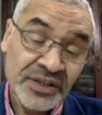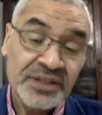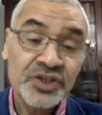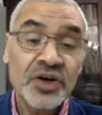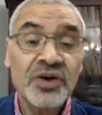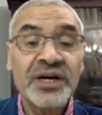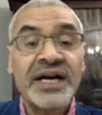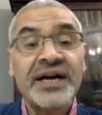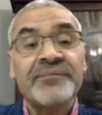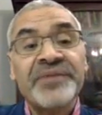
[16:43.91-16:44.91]
So,
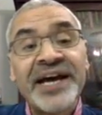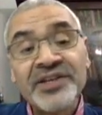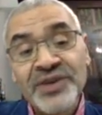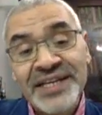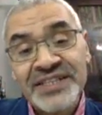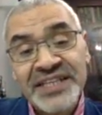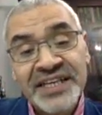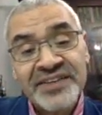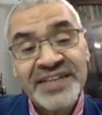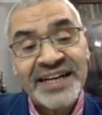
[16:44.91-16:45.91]
and you can see
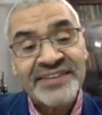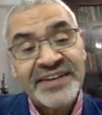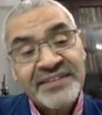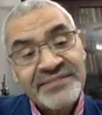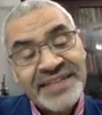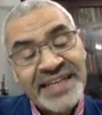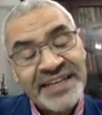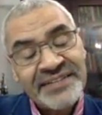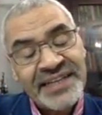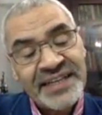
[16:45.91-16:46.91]
here that
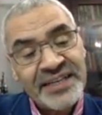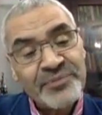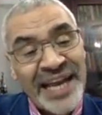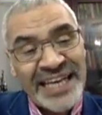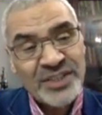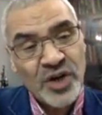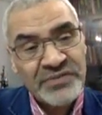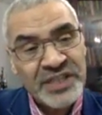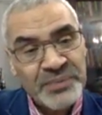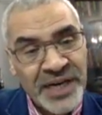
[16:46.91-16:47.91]
the base of
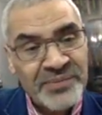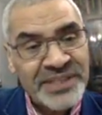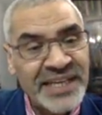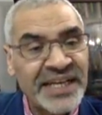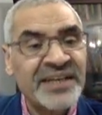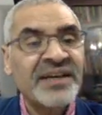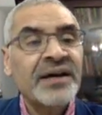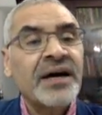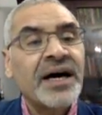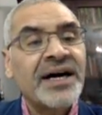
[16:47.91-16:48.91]
the pyramid in
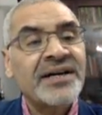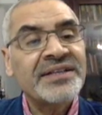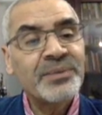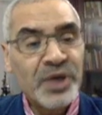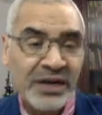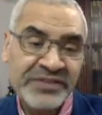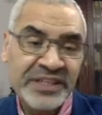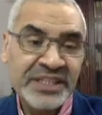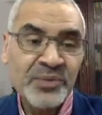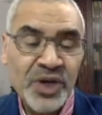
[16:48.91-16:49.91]

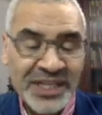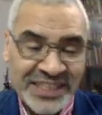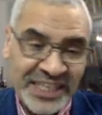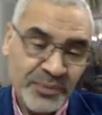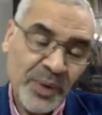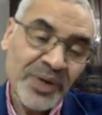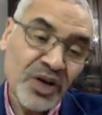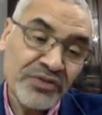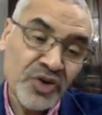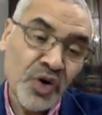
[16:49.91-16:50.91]
Democratic Republic
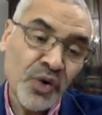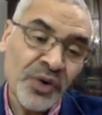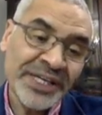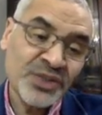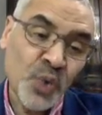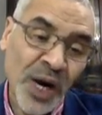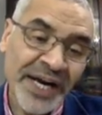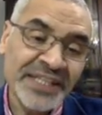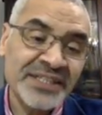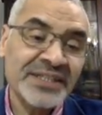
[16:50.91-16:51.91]
of Congo is
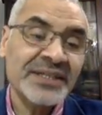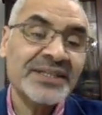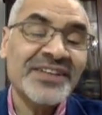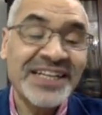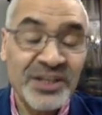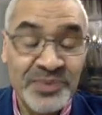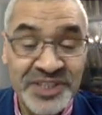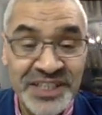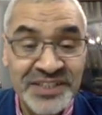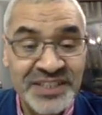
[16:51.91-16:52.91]
white. That
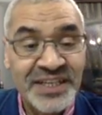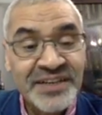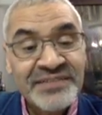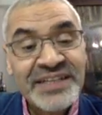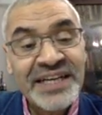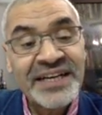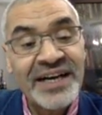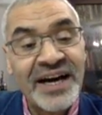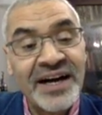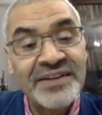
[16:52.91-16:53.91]
represents
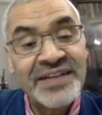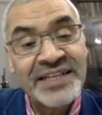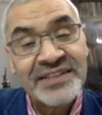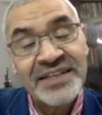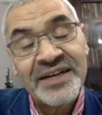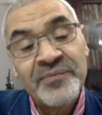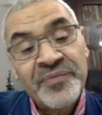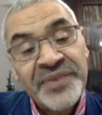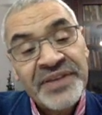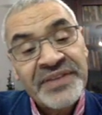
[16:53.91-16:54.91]

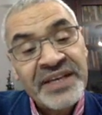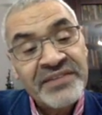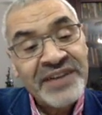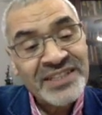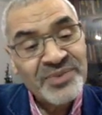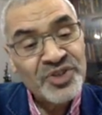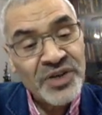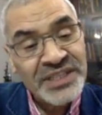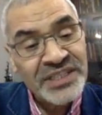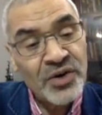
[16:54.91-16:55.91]
the vast
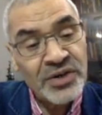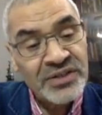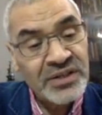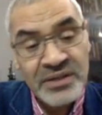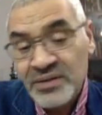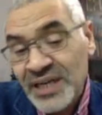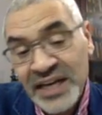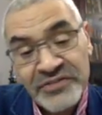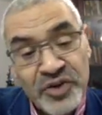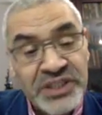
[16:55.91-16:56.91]
majority, or
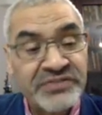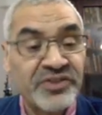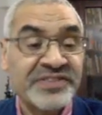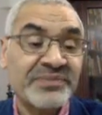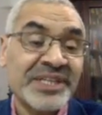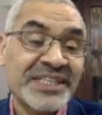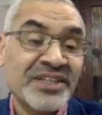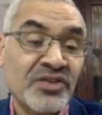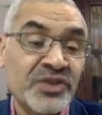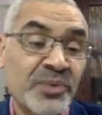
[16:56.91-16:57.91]
like 40-50%
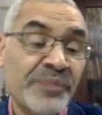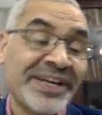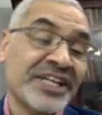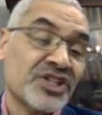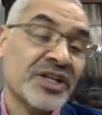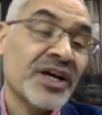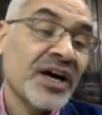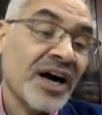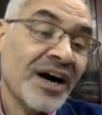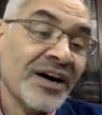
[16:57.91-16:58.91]
of the population,
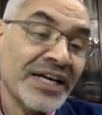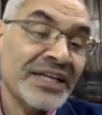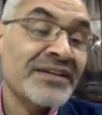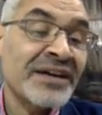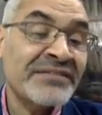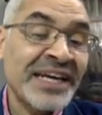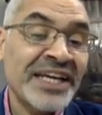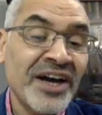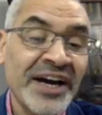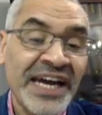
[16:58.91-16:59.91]
are in very
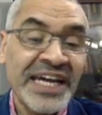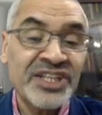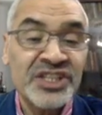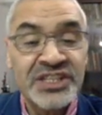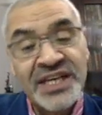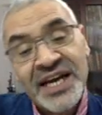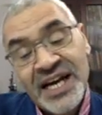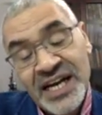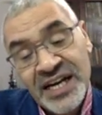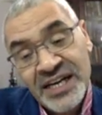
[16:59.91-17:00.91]
young ages,
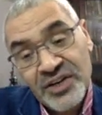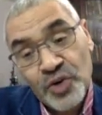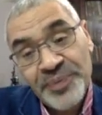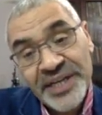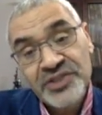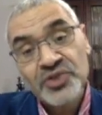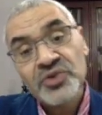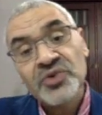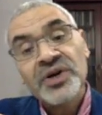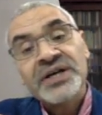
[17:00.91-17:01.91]
compared
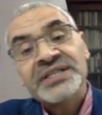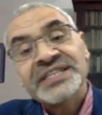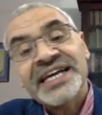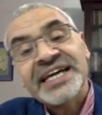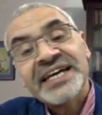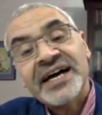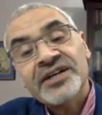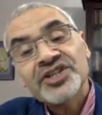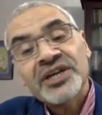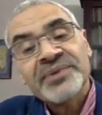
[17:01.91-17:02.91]
to the
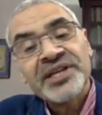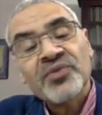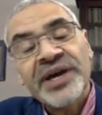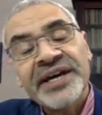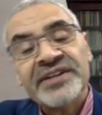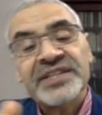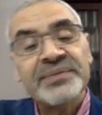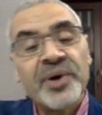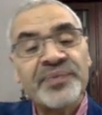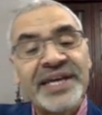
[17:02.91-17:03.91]
Germany, where the
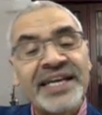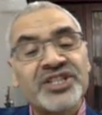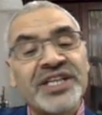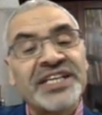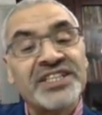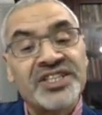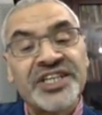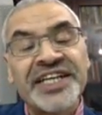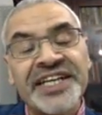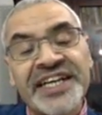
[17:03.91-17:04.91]
population is shrinking